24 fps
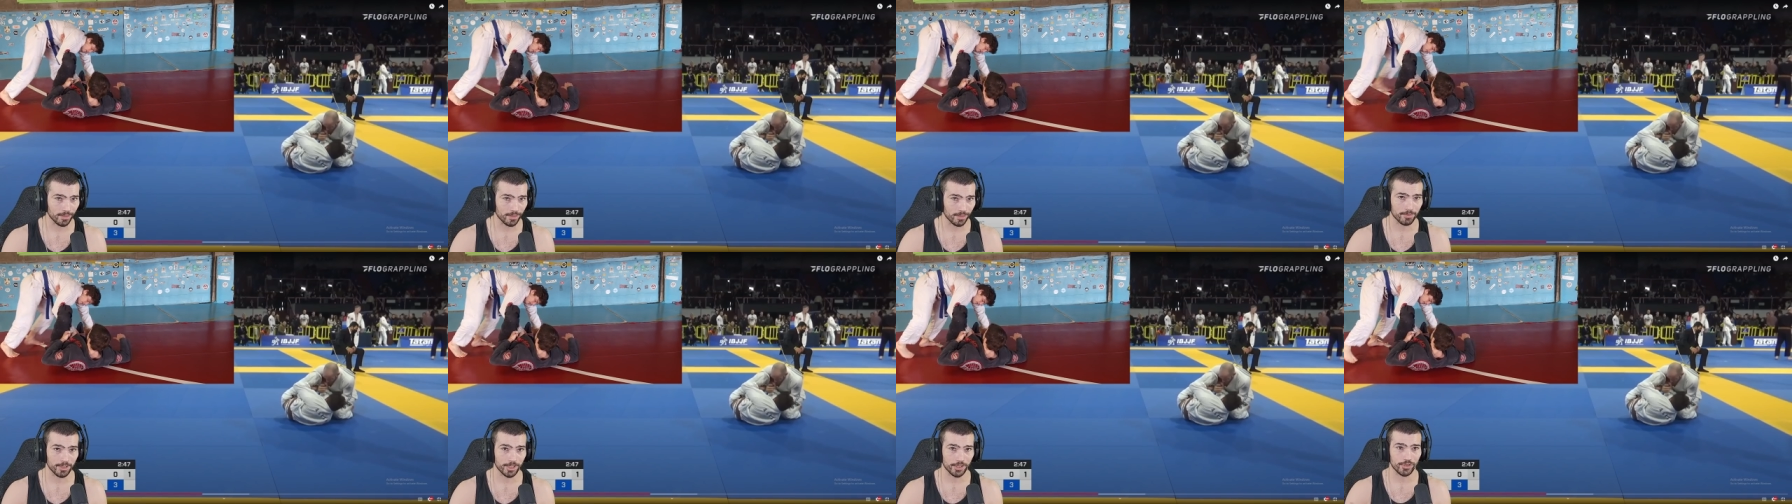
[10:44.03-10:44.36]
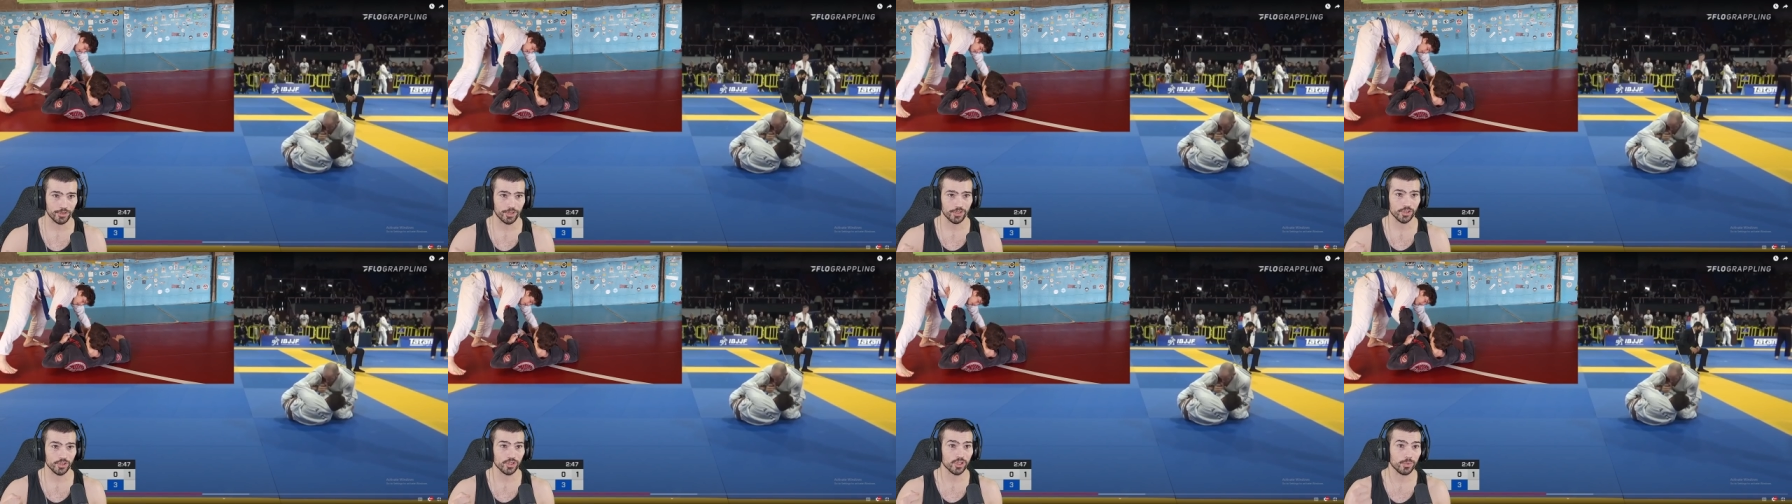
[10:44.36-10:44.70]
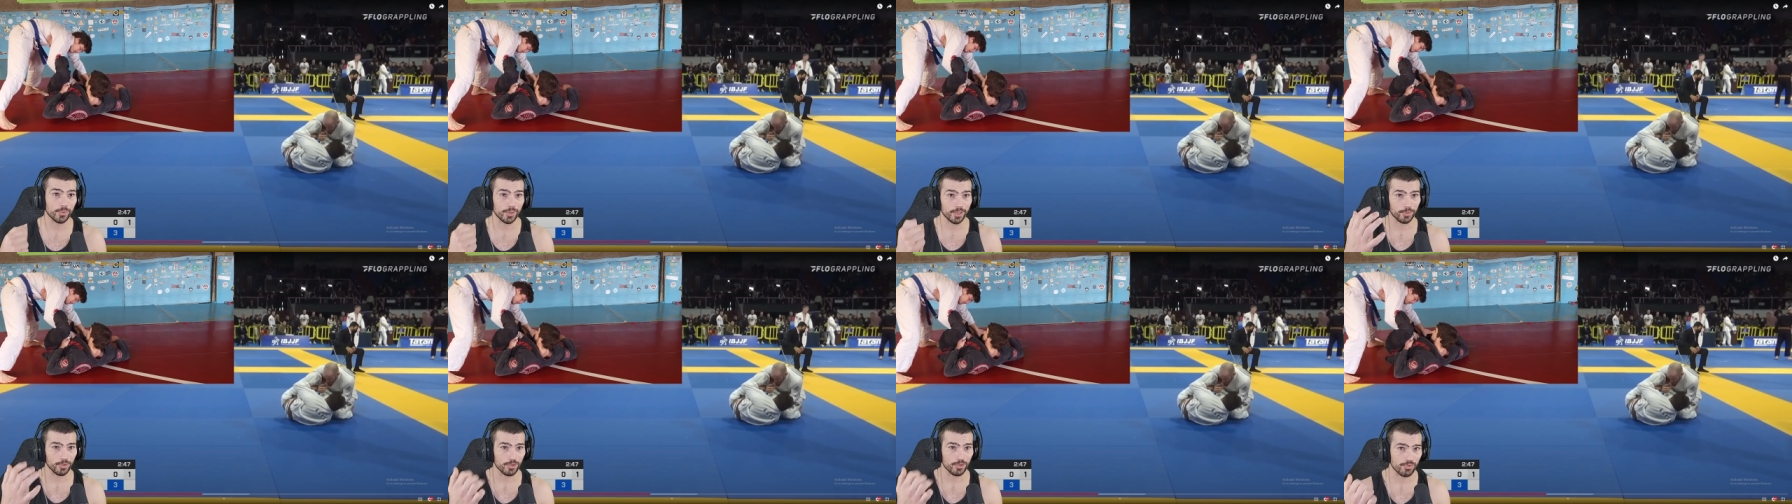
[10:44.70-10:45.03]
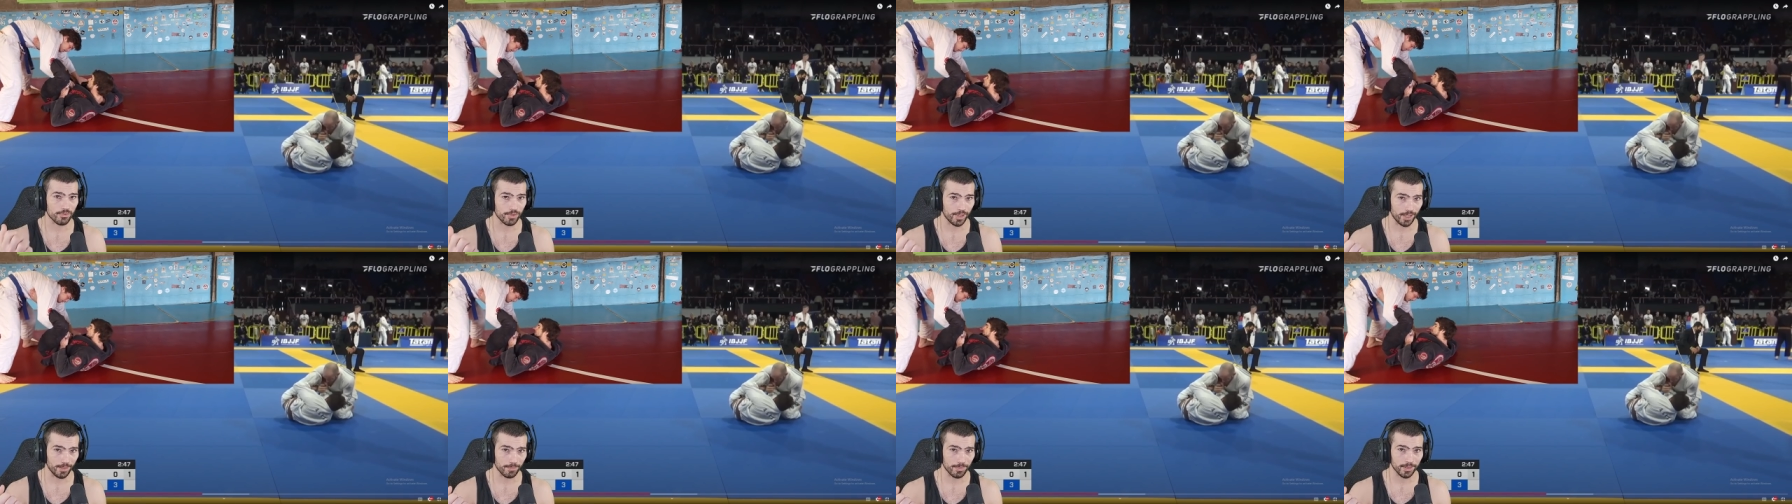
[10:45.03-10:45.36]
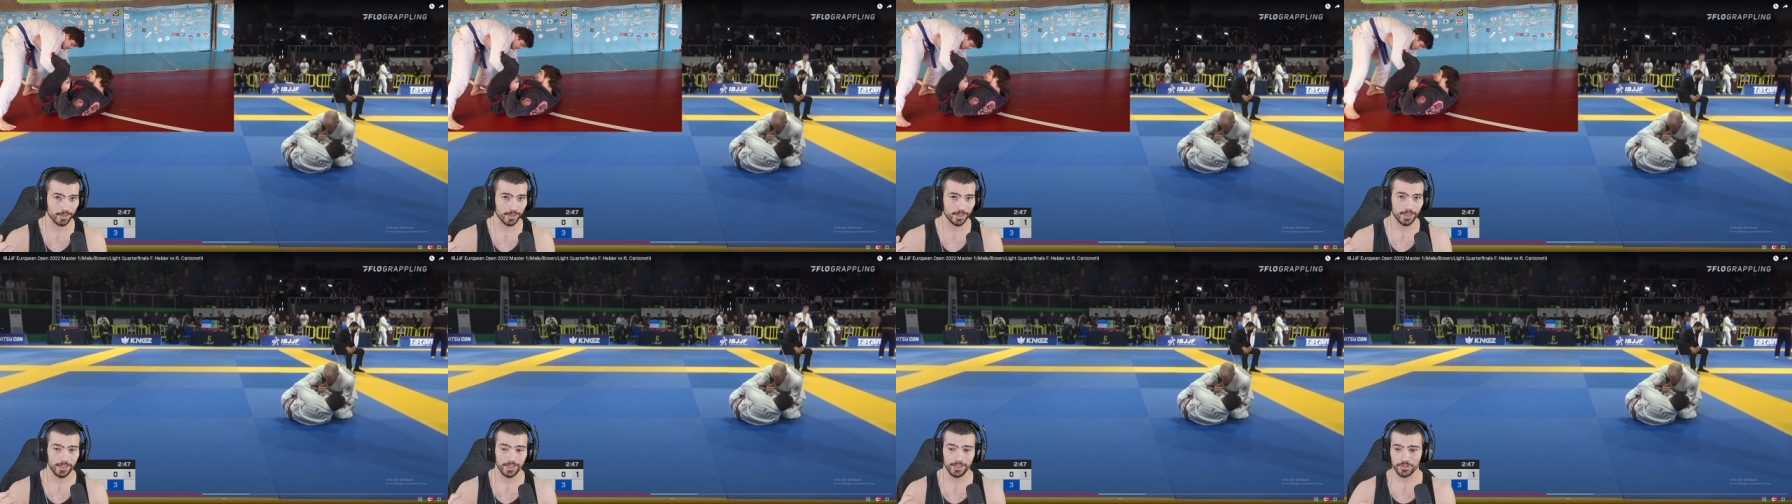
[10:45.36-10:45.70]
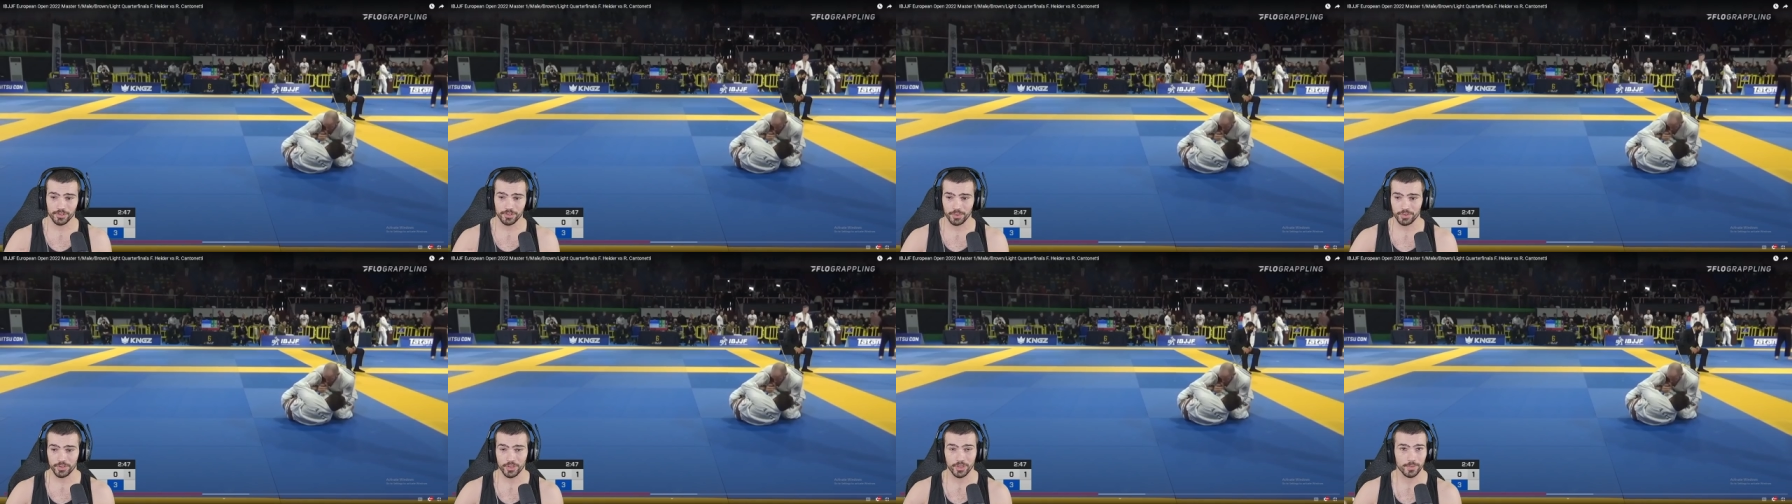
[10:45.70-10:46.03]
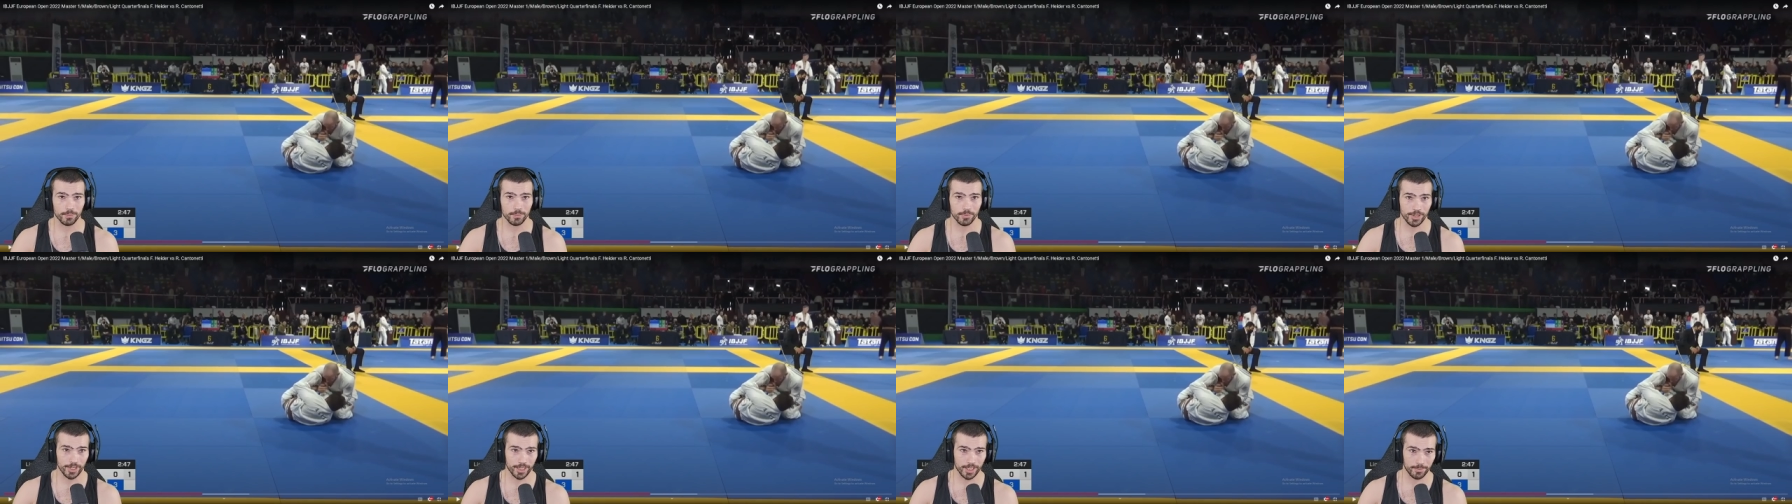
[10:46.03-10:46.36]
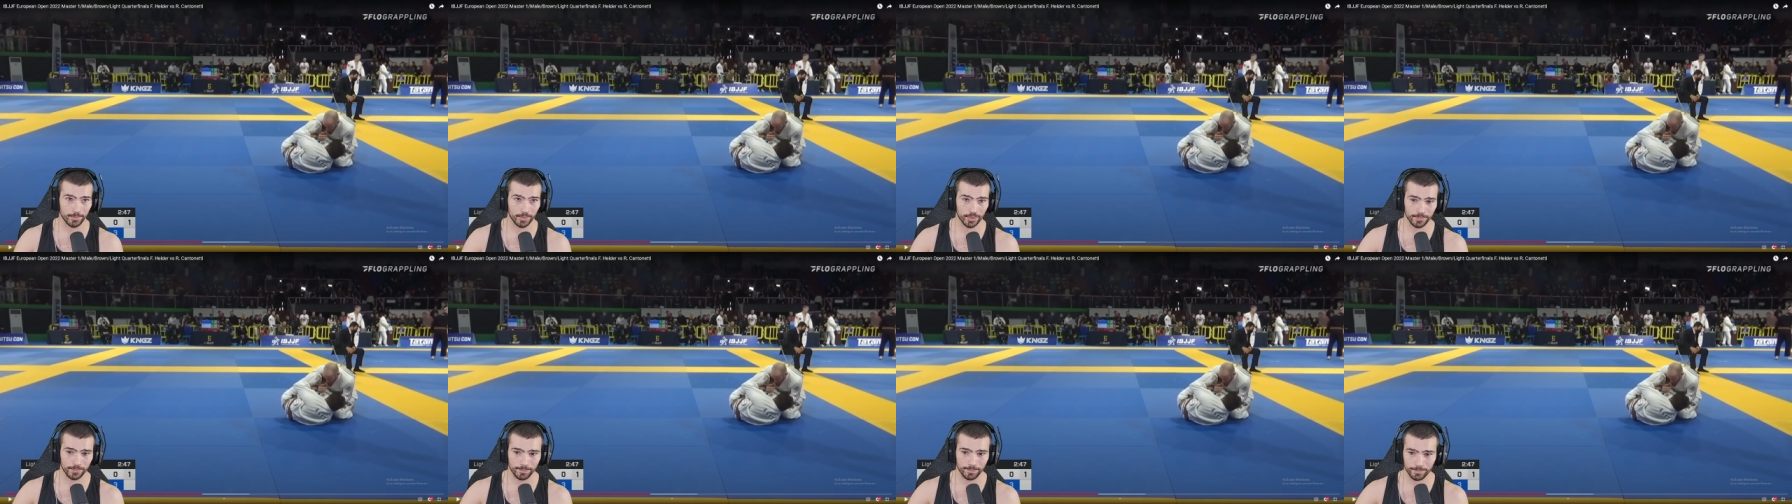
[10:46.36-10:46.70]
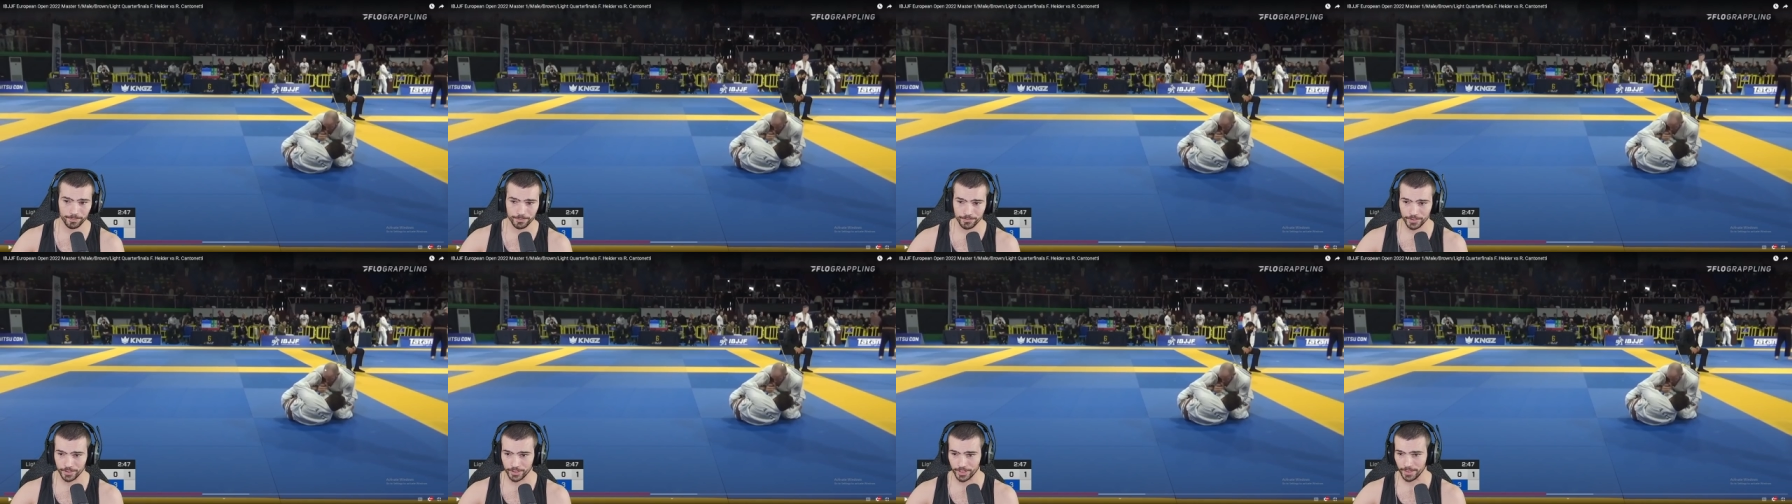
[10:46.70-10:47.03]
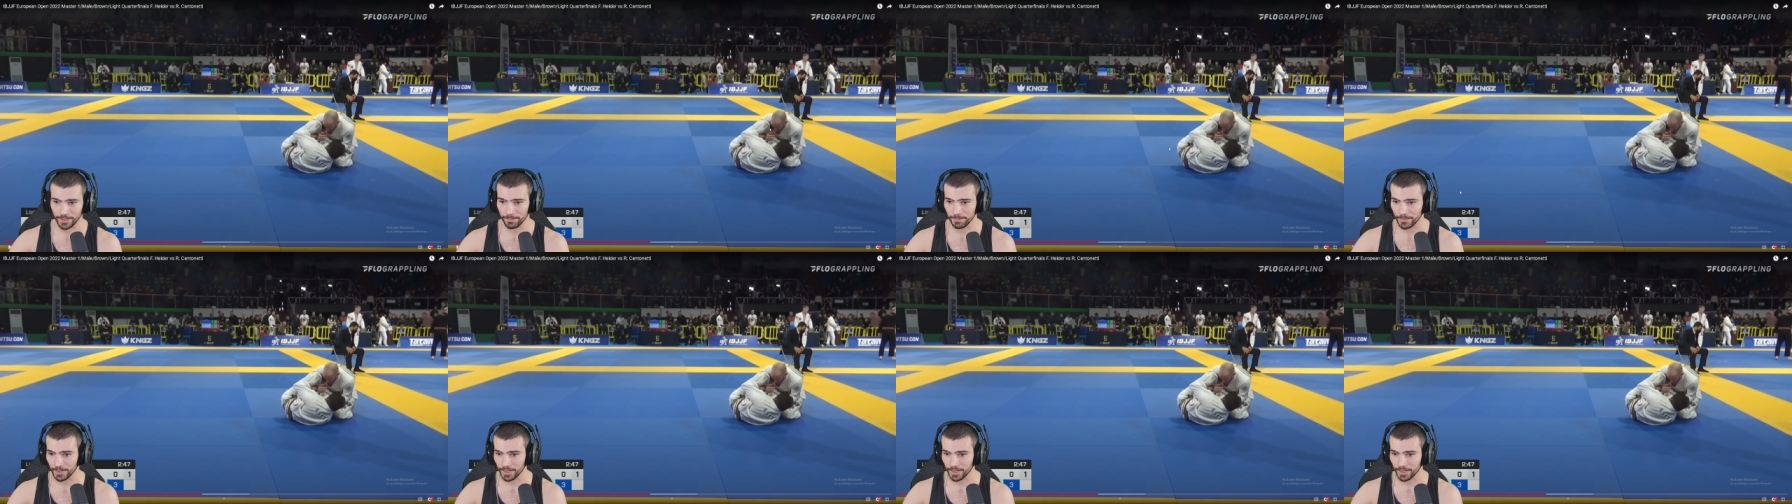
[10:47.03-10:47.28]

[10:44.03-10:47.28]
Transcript: The pressure doesn't go into his grip, so it's unbreakable, all right?